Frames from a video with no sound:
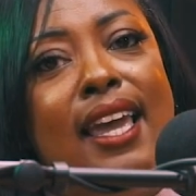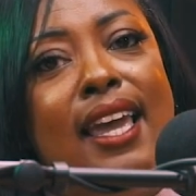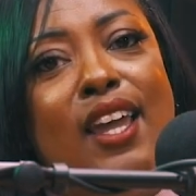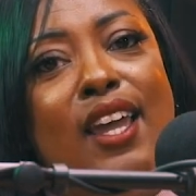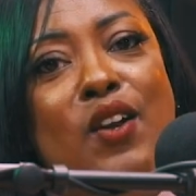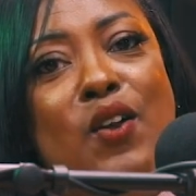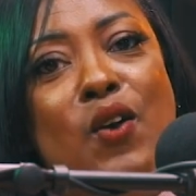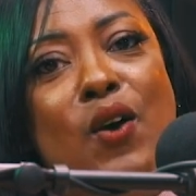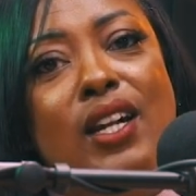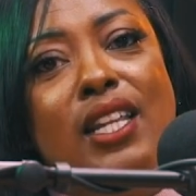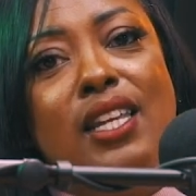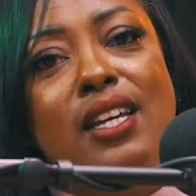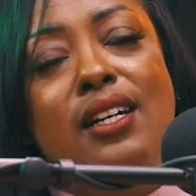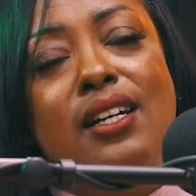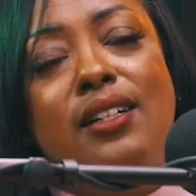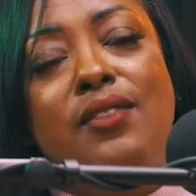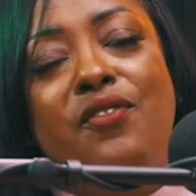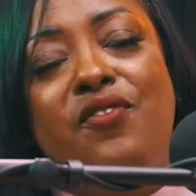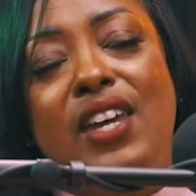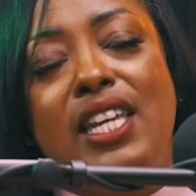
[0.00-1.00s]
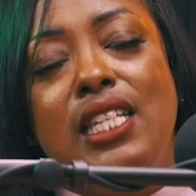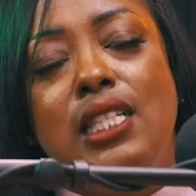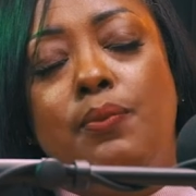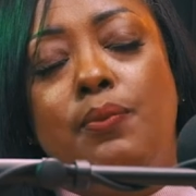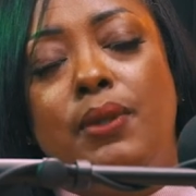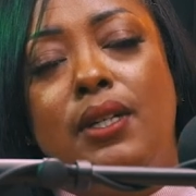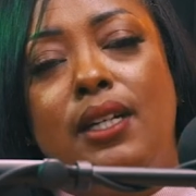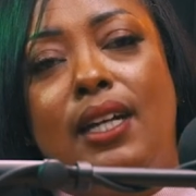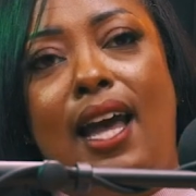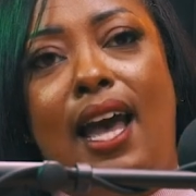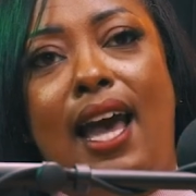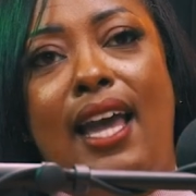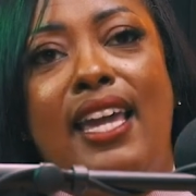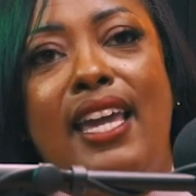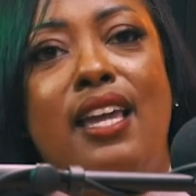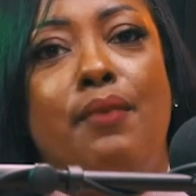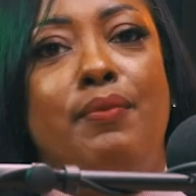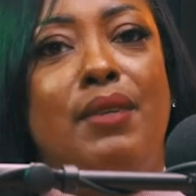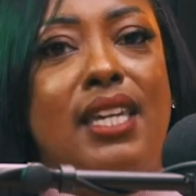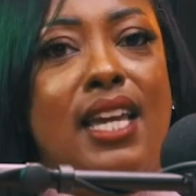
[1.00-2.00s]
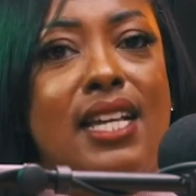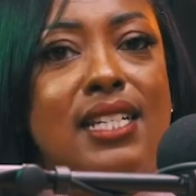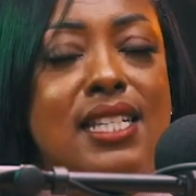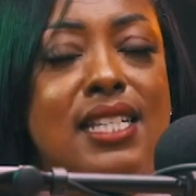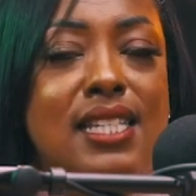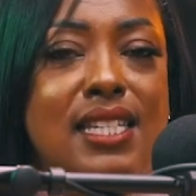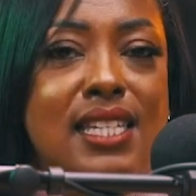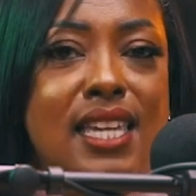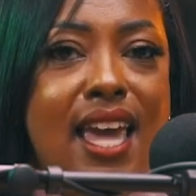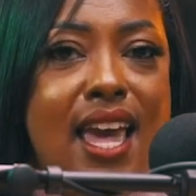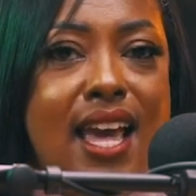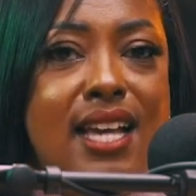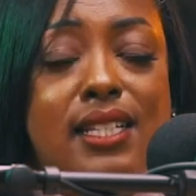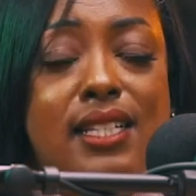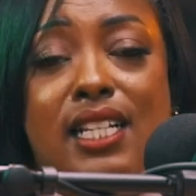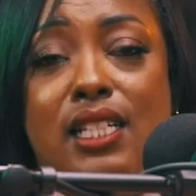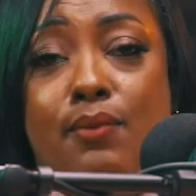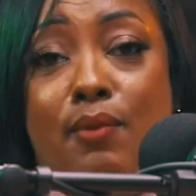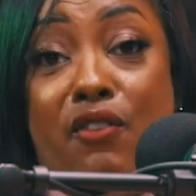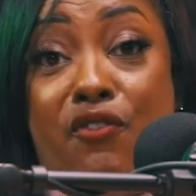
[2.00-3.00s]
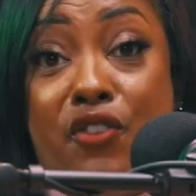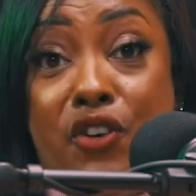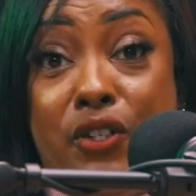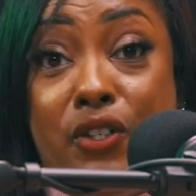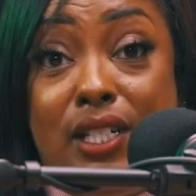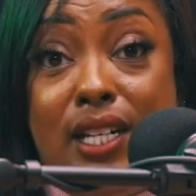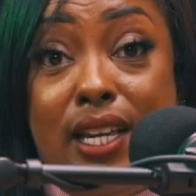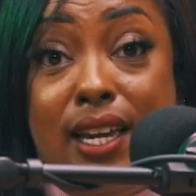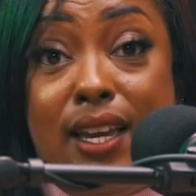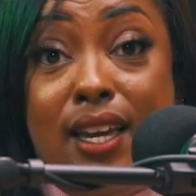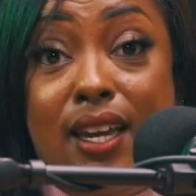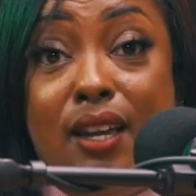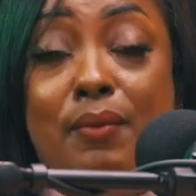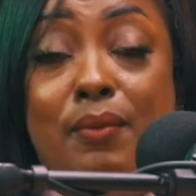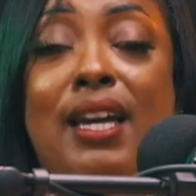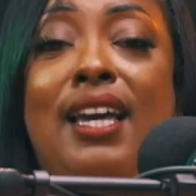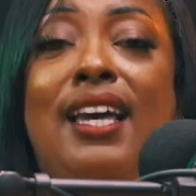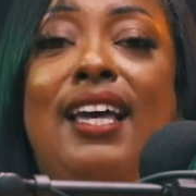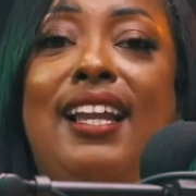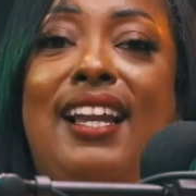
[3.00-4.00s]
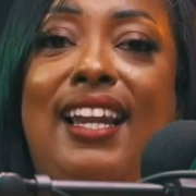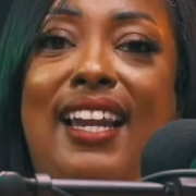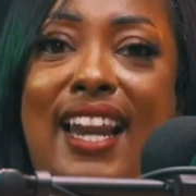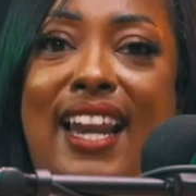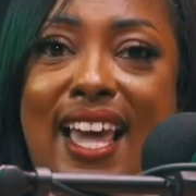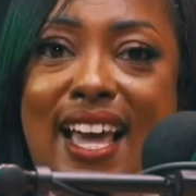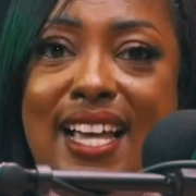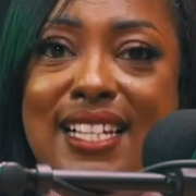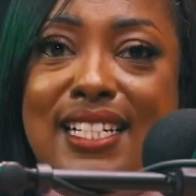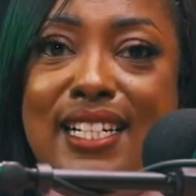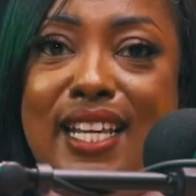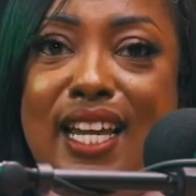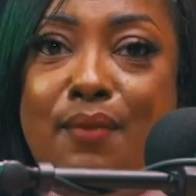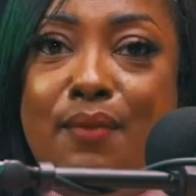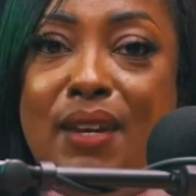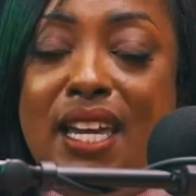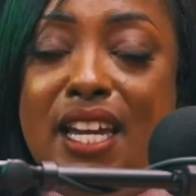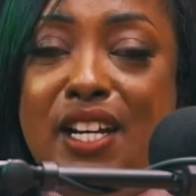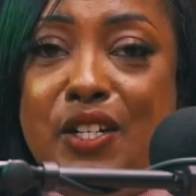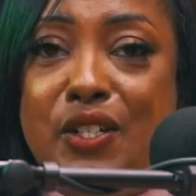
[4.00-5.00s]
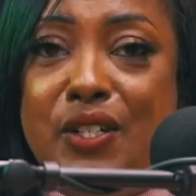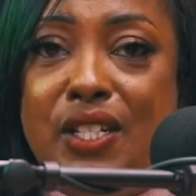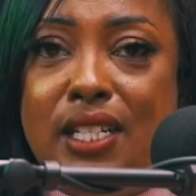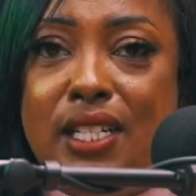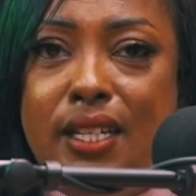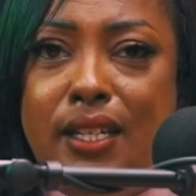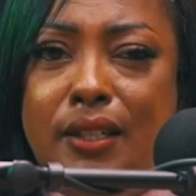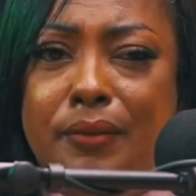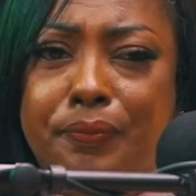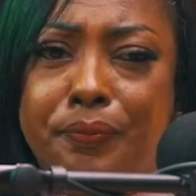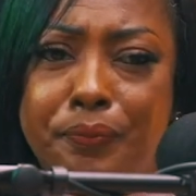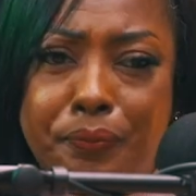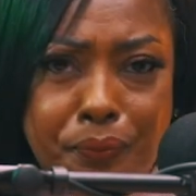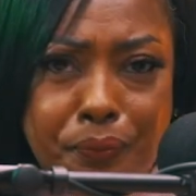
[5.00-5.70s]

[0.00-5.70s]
And on um, Facebook, I am yes to yas as my first name, last name Anderson.